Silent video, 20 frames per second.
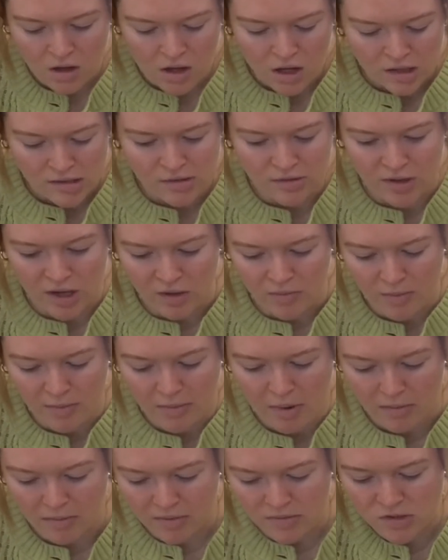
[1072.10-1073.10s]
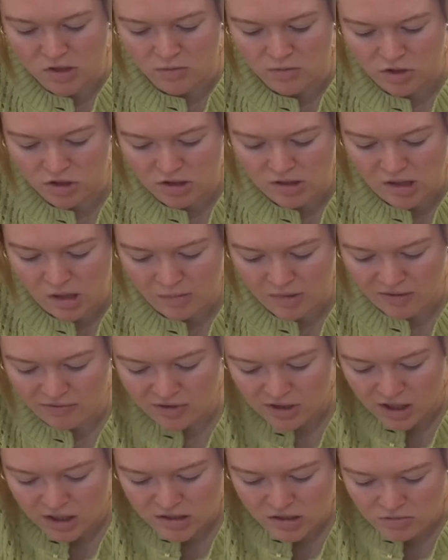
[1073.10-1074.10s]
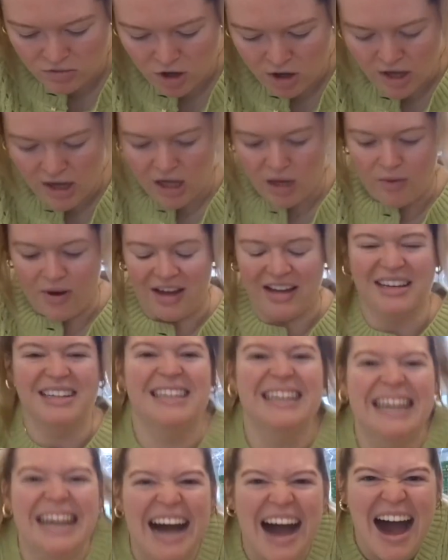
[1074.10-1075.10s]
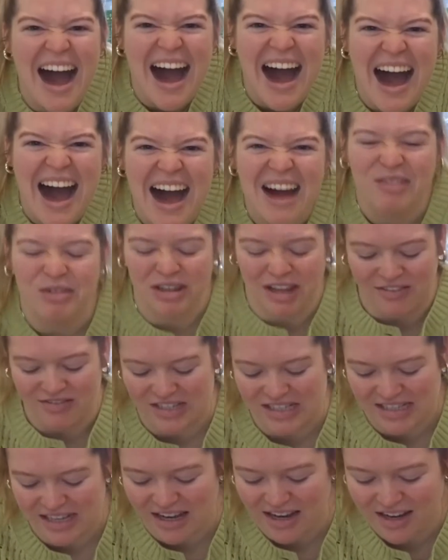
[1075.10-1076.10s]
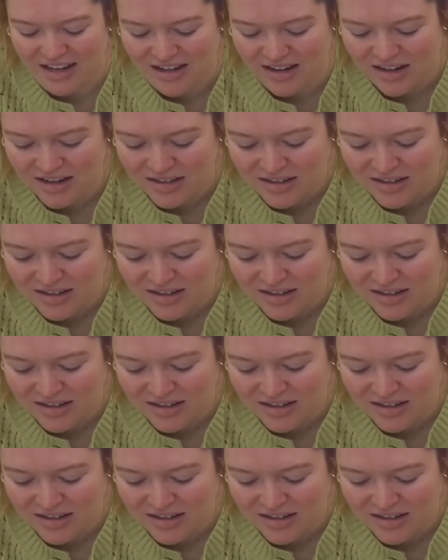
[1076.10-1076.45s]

It's okay. When my mom comes home, she'll just tell me everything I did wrong anyway. We love to see it.